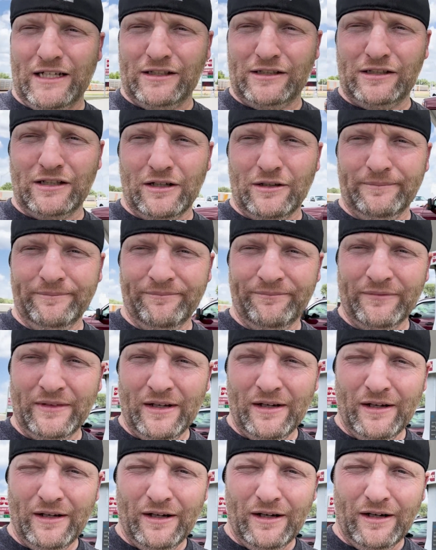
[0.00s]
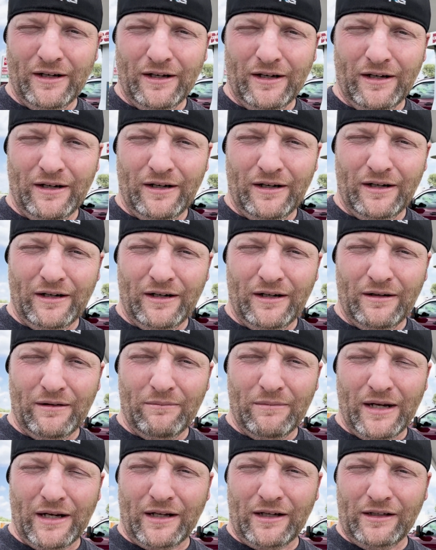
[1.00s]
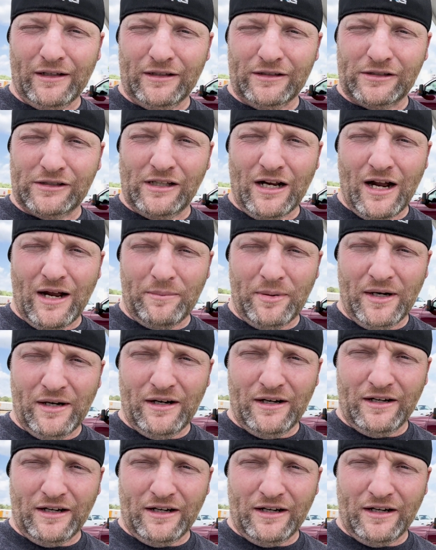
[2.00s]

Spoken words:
So make a little stop here,